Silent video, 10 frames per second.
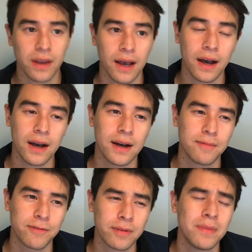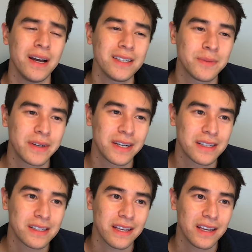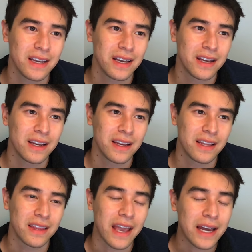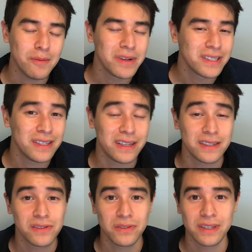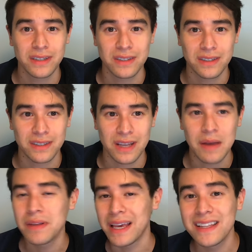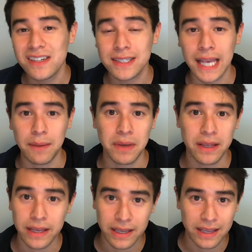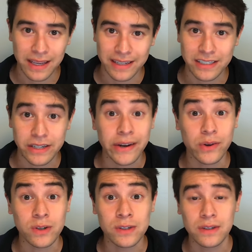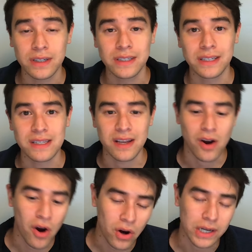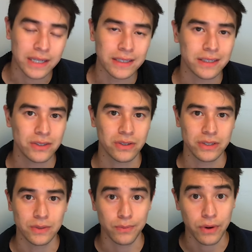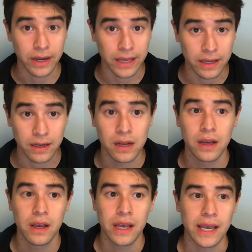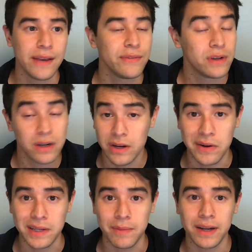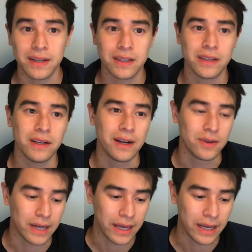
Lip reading: From my experience, the animation industry is, entertainment in general, it's just a hard industry to break in if you don't know anybody, you know.